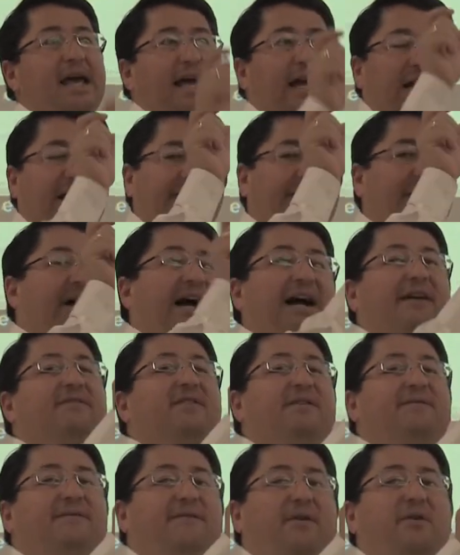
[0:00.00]
and if you have
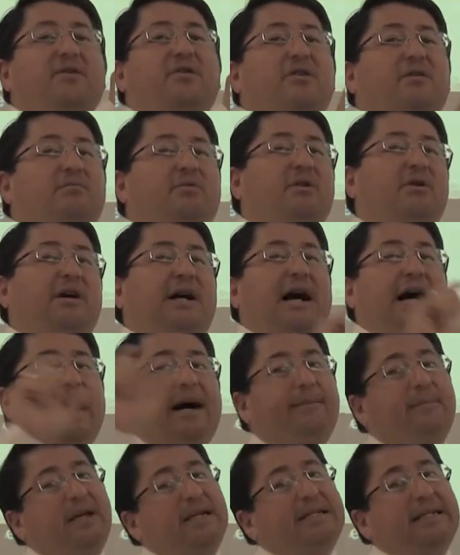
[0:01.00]
the phone number
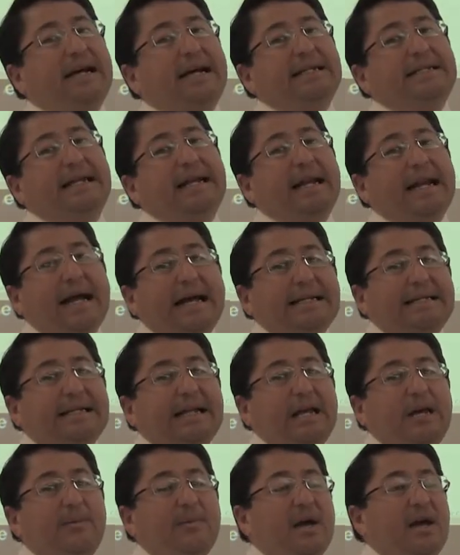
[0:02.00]
uh, besides the last
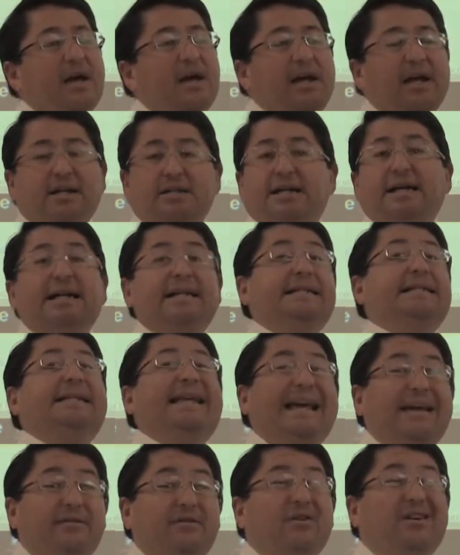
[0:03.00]
name, it's going to
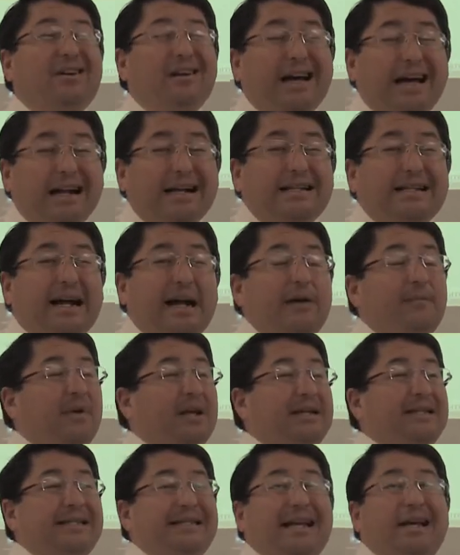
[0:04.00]
save you a lot of time.
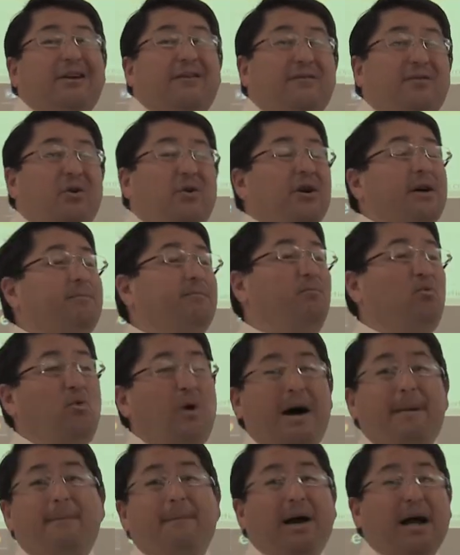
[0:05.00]
Instead of going
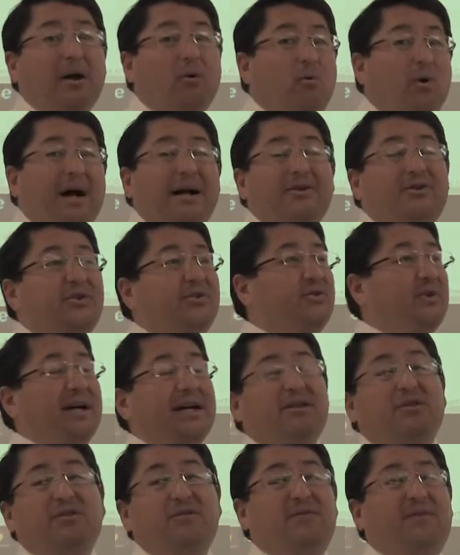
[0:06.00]
one by one to
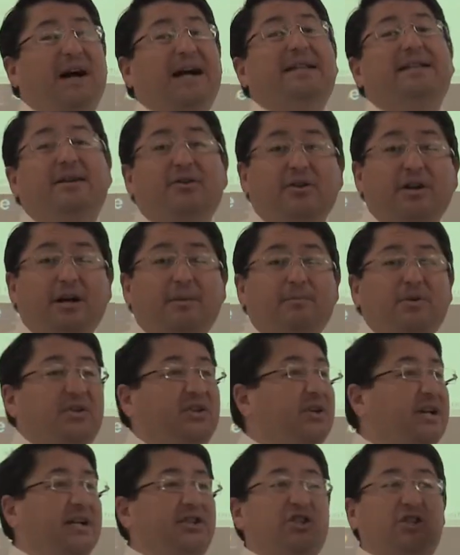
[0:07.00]
trying to find their
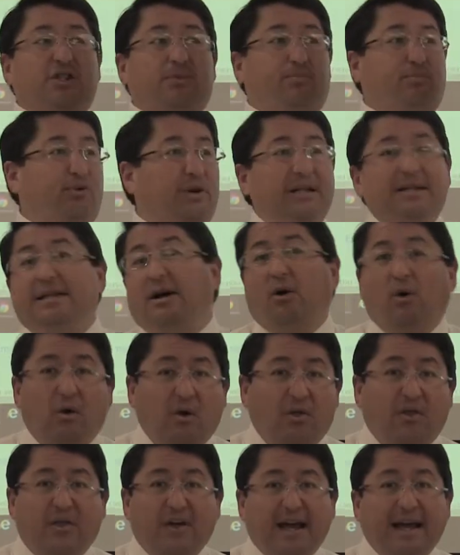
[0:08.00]
numbers, you can just print the
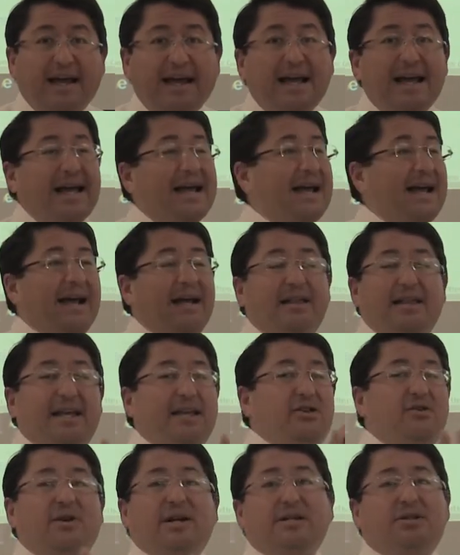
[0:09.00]
whole thing and
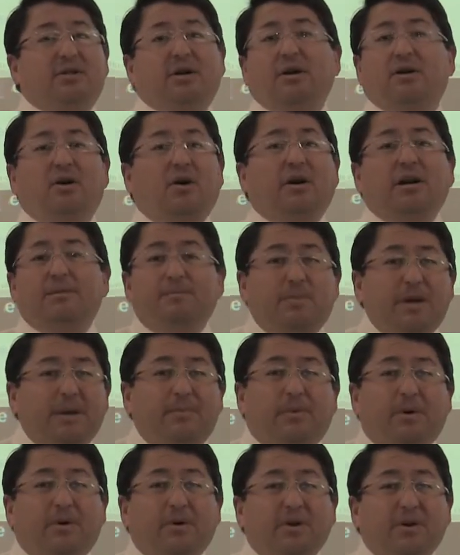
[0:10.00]
then you can start calling
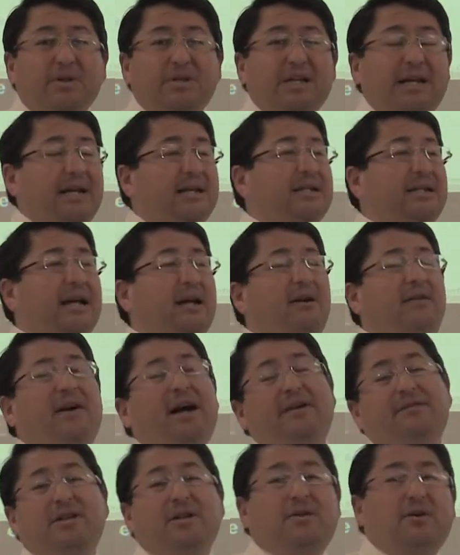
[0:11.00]
people. You see, instead of
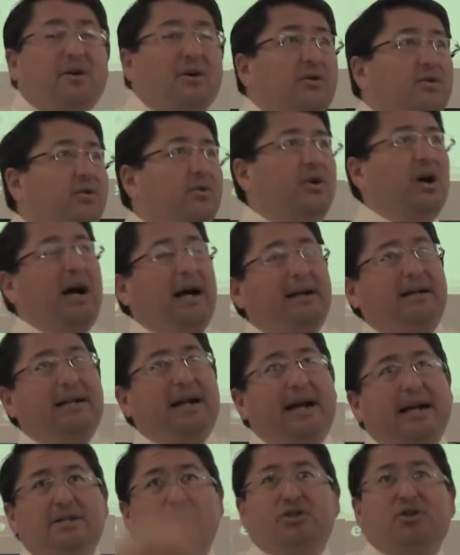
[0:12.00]
having to go to
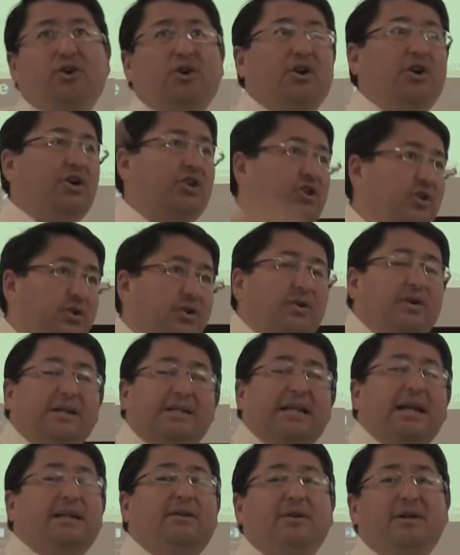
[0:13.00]
contact, search, you know,
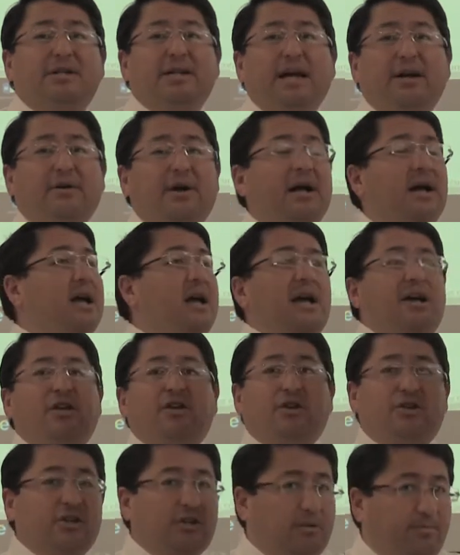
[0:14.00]
etc., etc.,
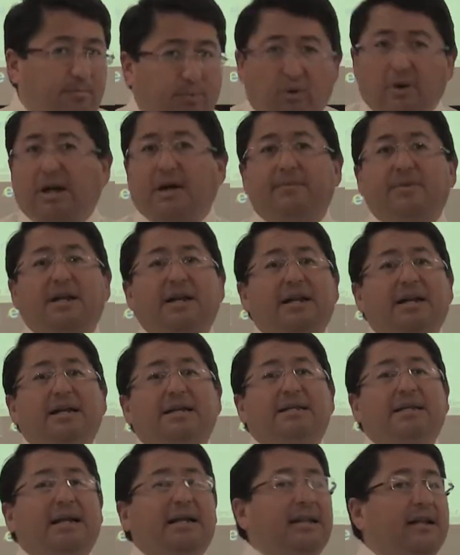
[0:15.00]
you just pull up the
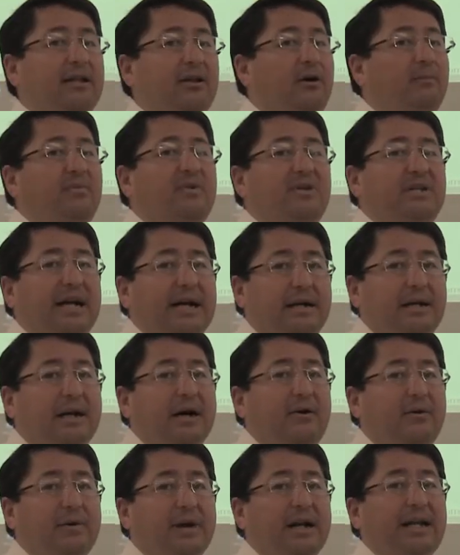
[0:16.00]
list and the numbers are
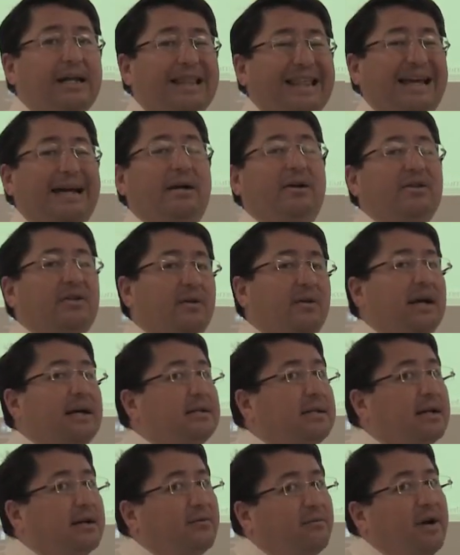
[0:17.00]
already there. So
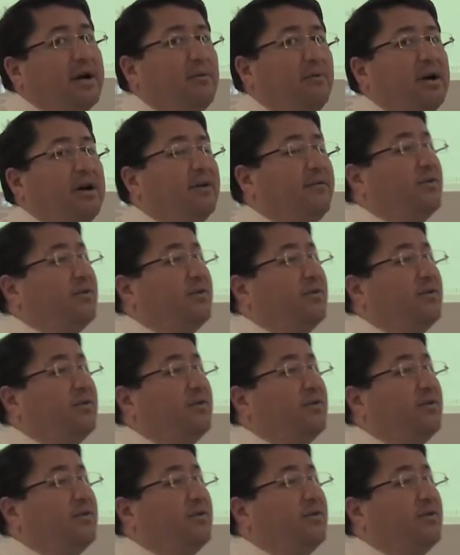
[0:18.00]
that's a great way